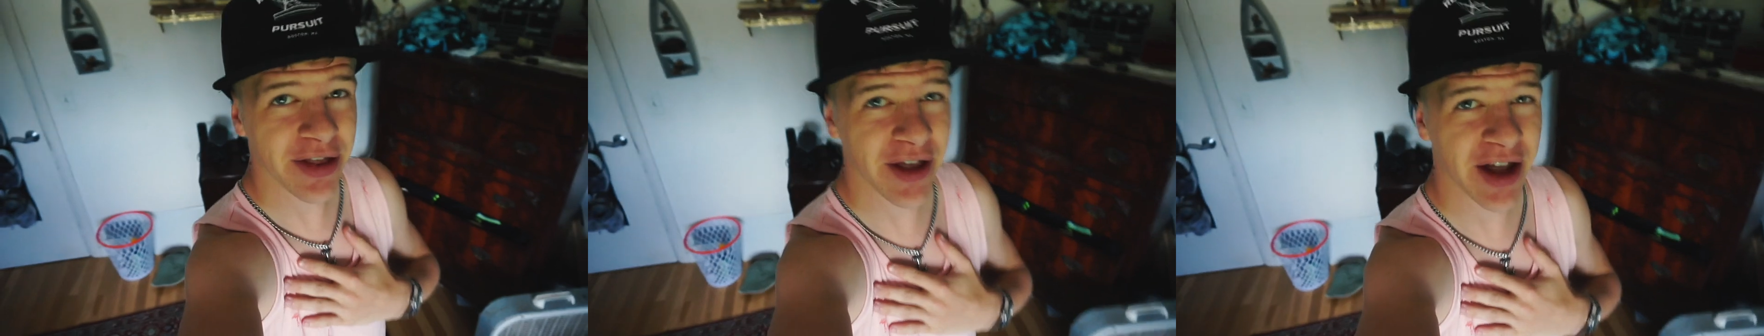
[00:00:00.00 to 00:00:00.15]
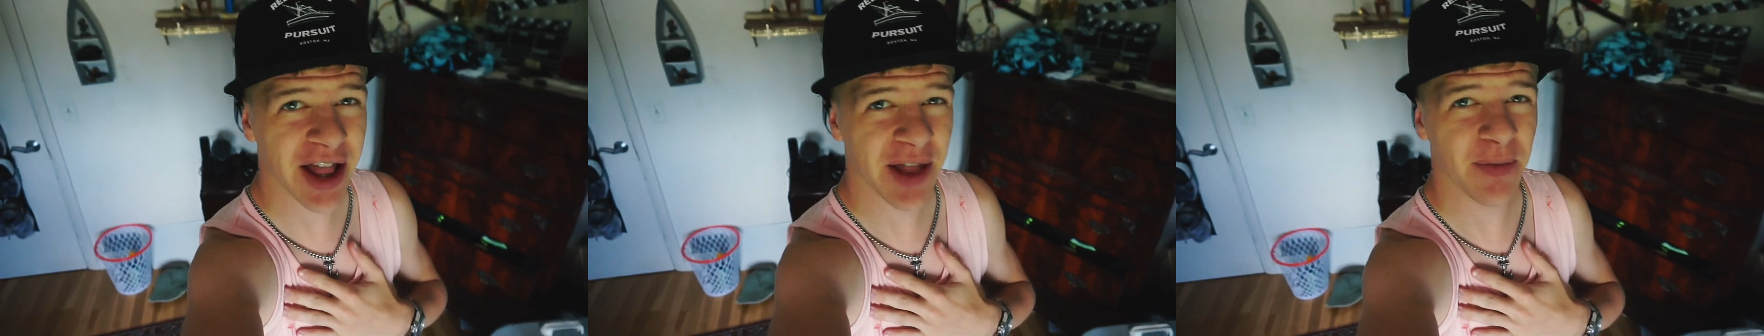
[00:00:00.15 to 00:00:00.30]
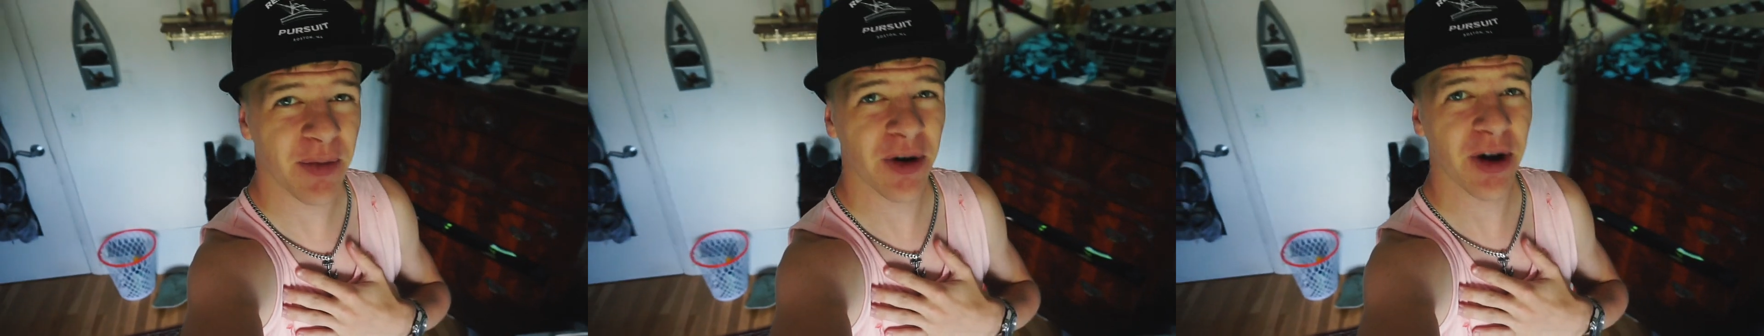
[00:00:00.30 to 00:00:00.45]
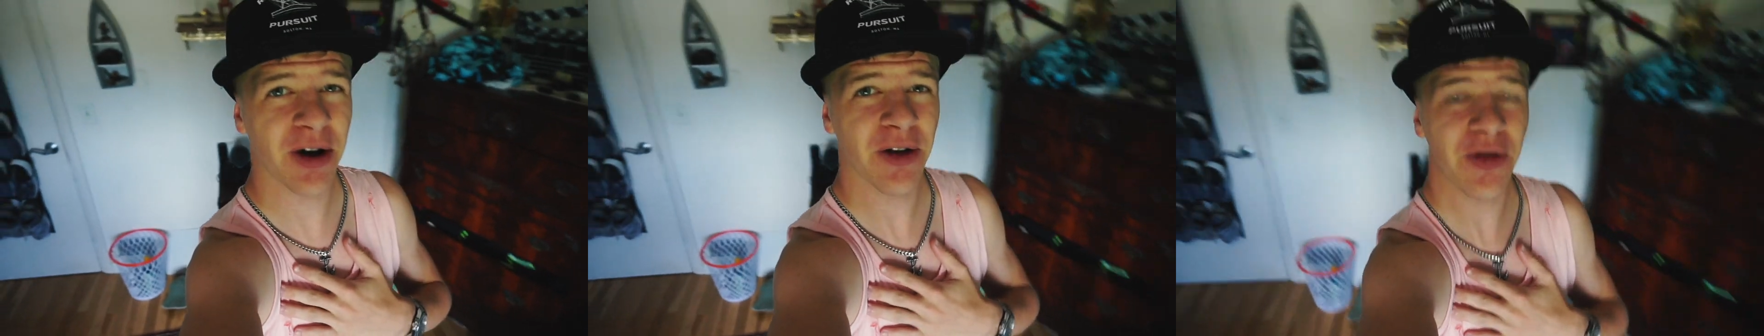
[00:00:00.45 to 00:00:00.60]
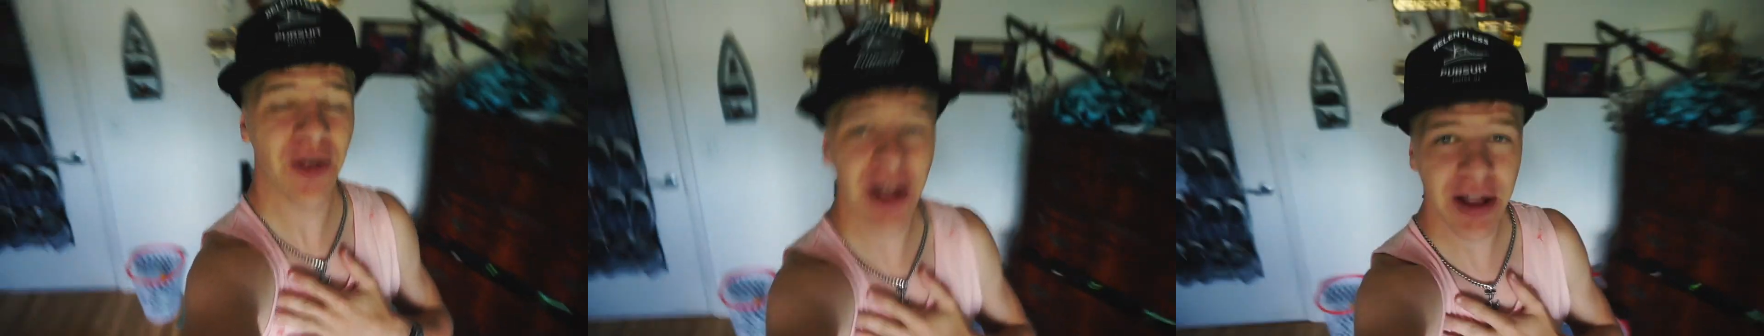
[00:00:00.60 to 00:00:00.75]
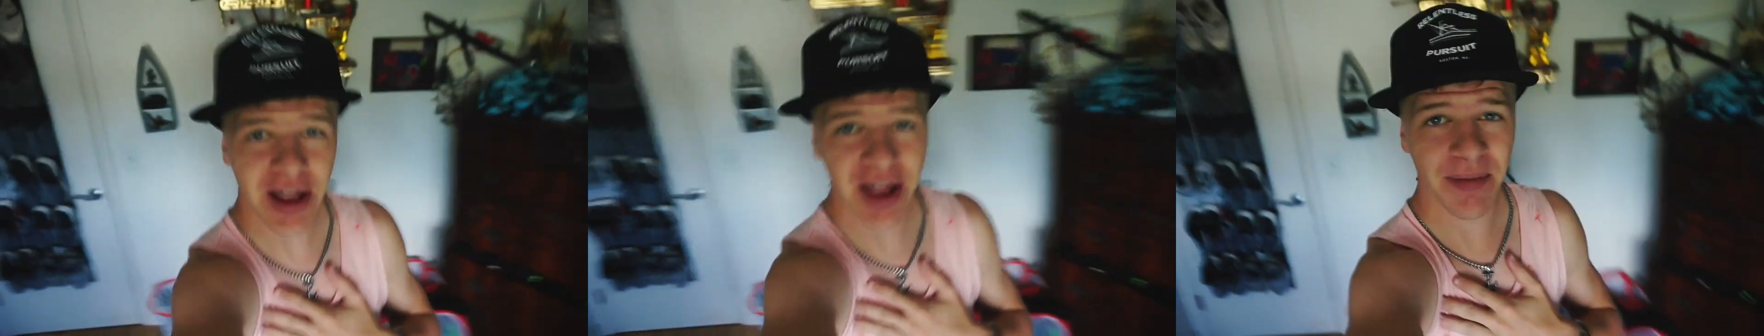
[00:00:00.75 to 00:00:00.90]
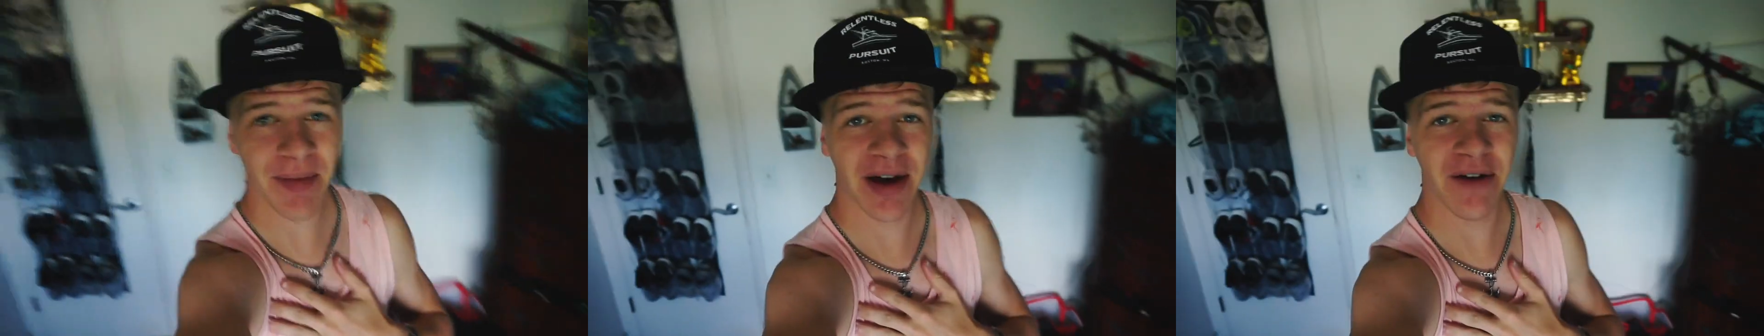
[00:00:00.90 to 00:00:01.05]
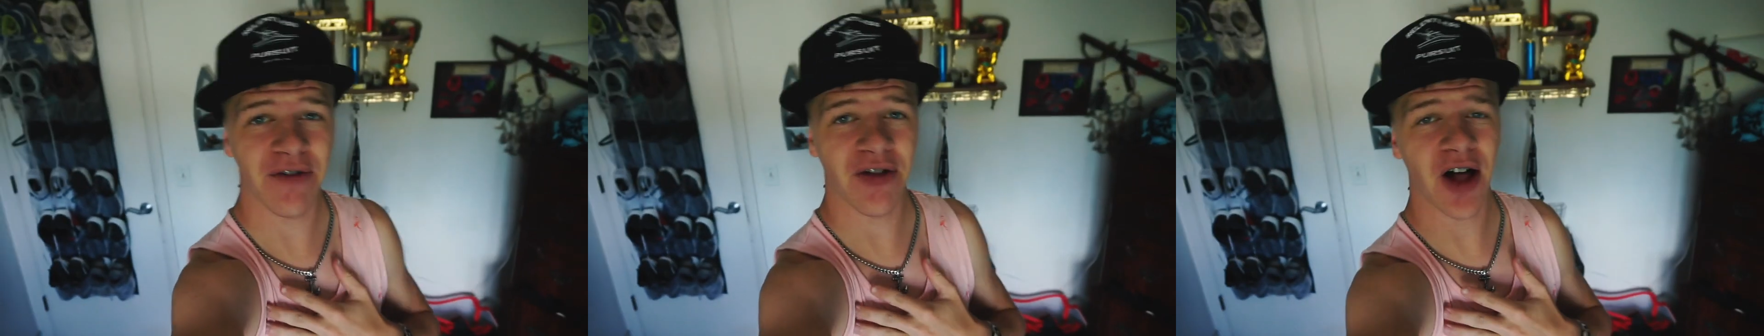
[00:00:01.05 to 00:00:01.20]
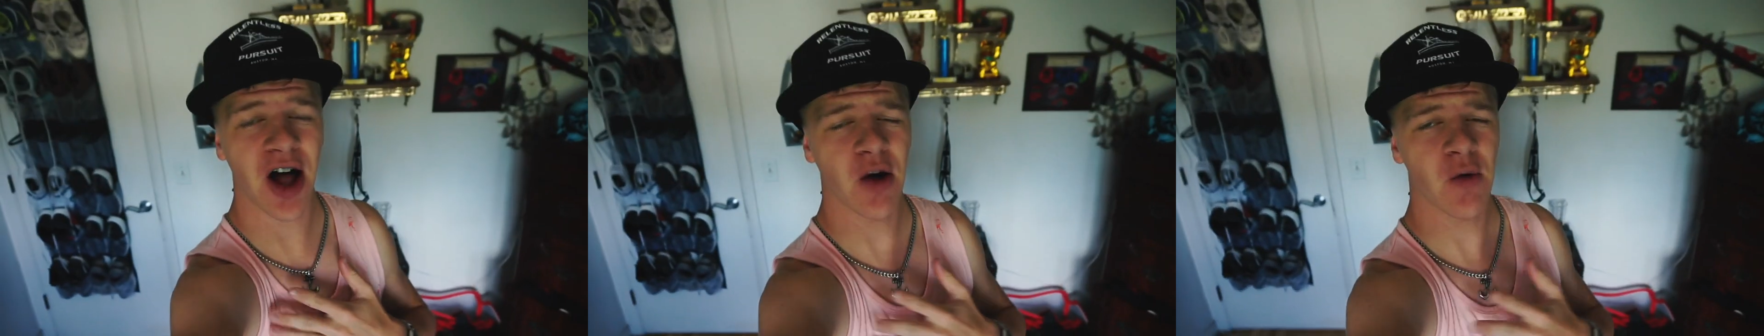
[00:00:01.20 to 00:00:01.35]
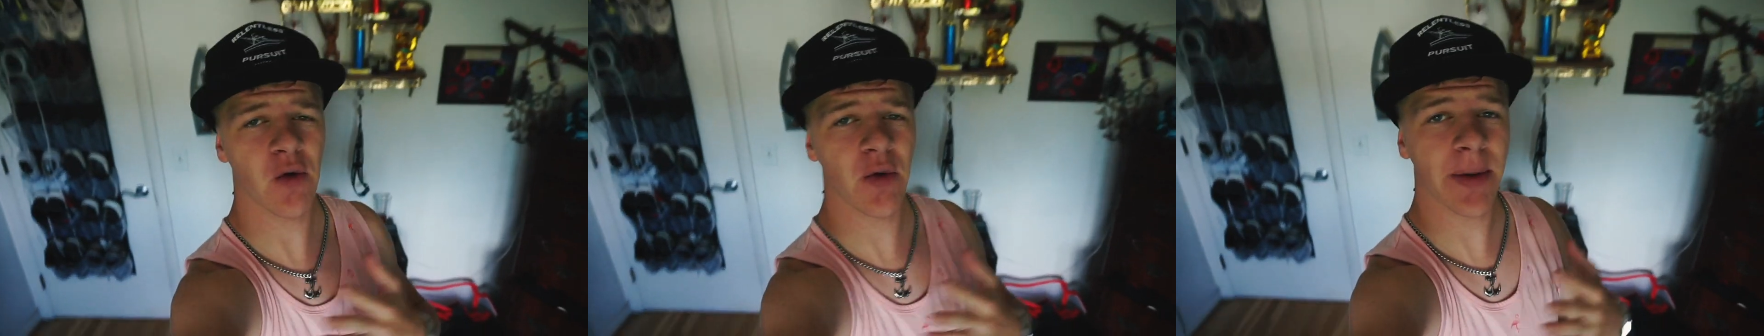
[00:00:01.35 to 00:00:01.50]
Lance Boyer. This is my
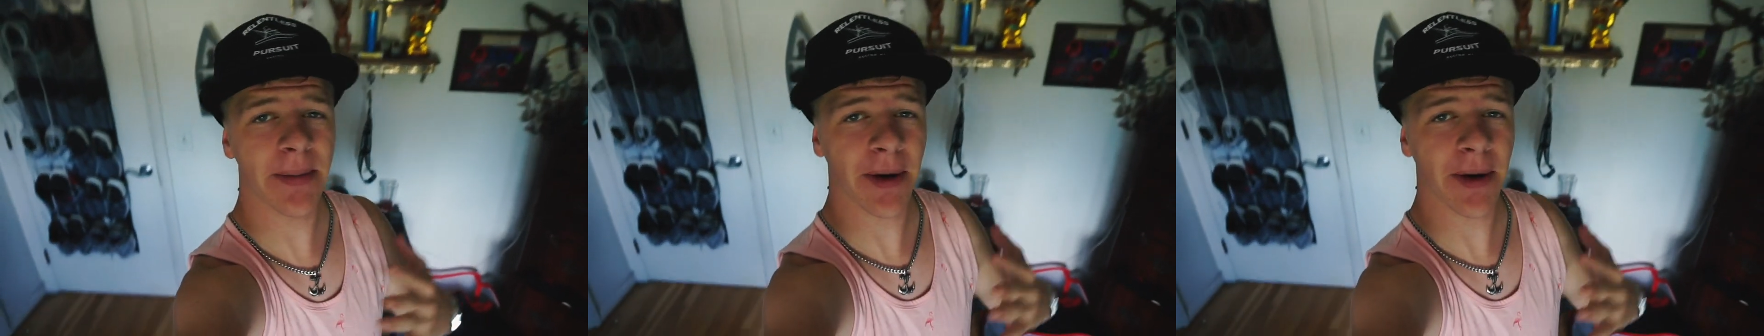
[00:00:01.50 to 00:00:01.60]
vlog where we